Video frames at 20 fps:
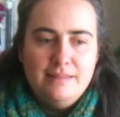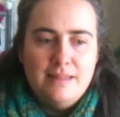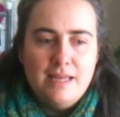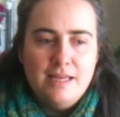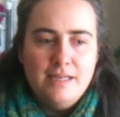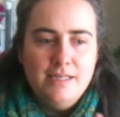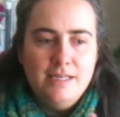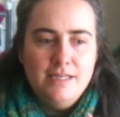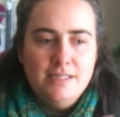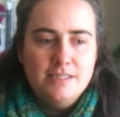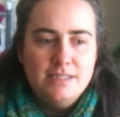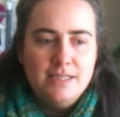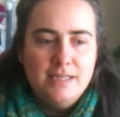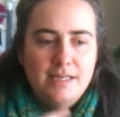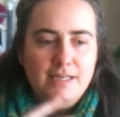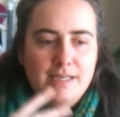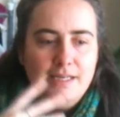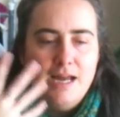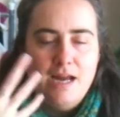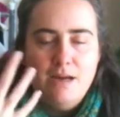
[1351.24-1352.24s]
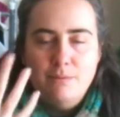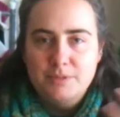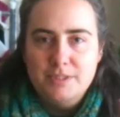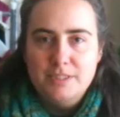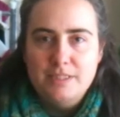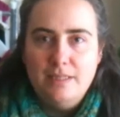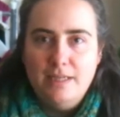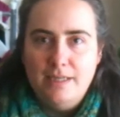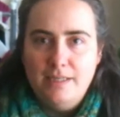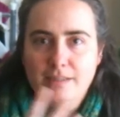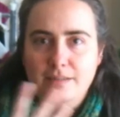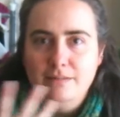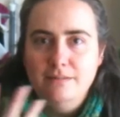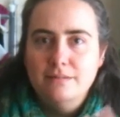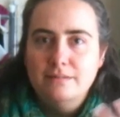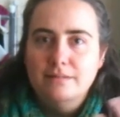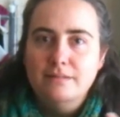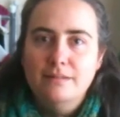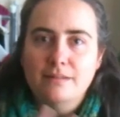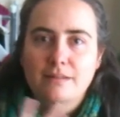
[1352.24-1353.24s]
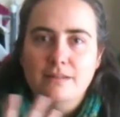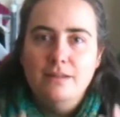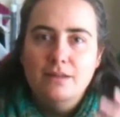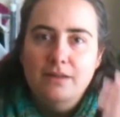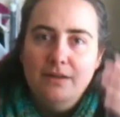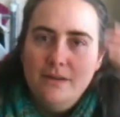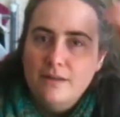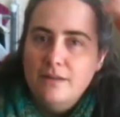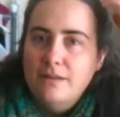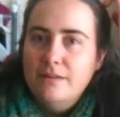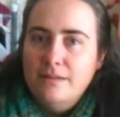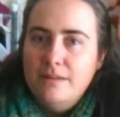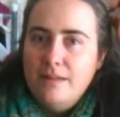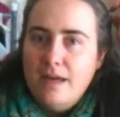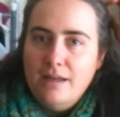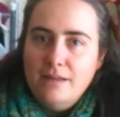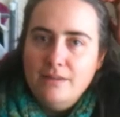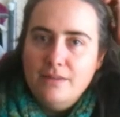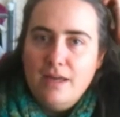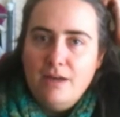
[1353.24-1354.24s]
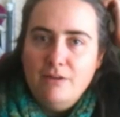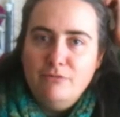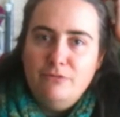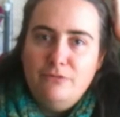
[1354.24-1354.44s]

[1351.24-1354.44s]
encapsulate that